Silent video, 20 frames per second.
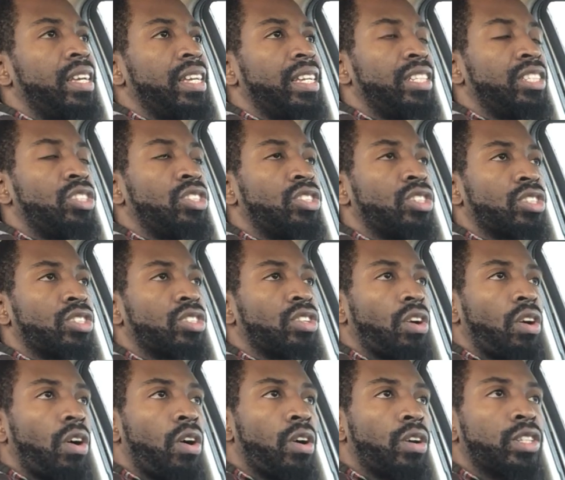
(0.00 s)
it's just
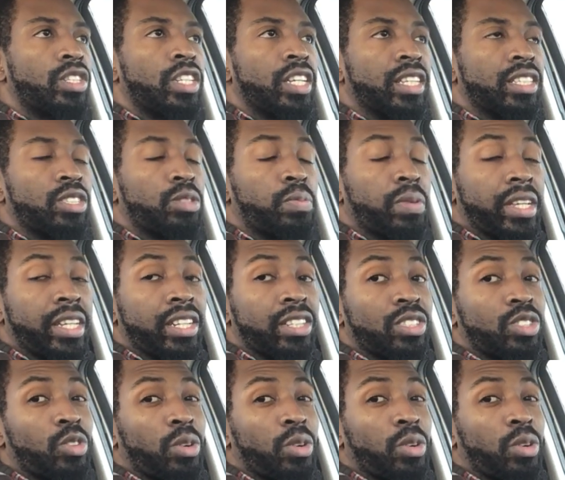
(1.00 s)
hard to explain it.